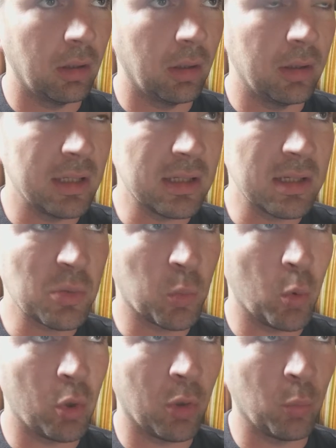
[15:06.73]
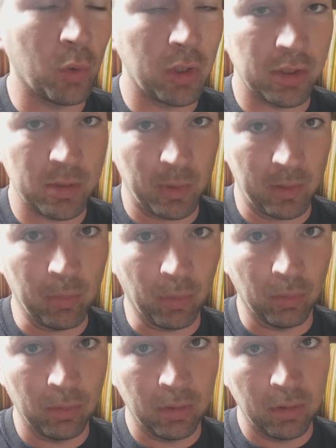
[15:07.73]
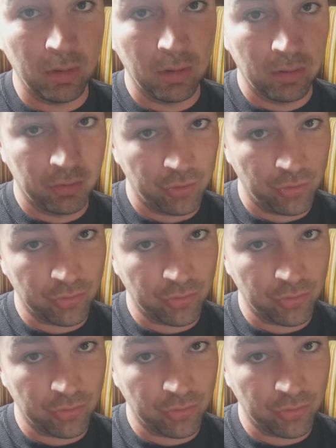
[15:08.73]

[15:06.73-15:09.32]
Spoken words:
this is a war on words, people. You